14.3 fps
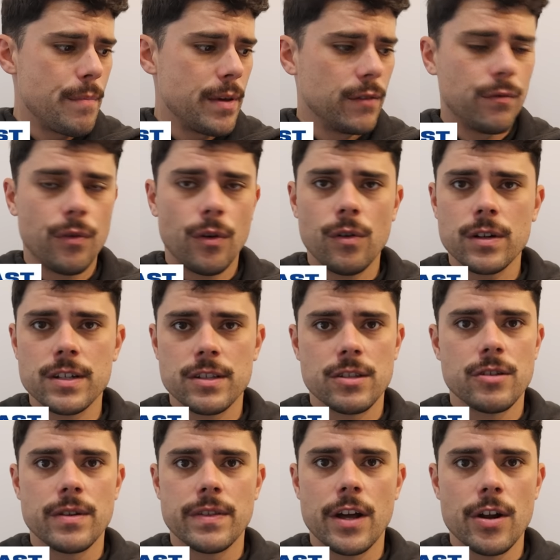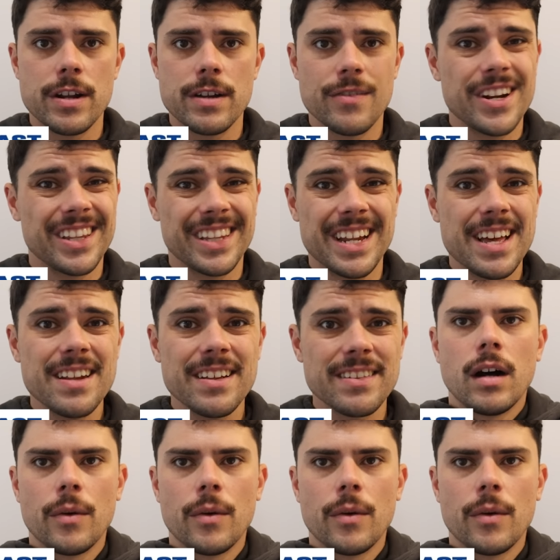pick 4, considering they didn't really need it.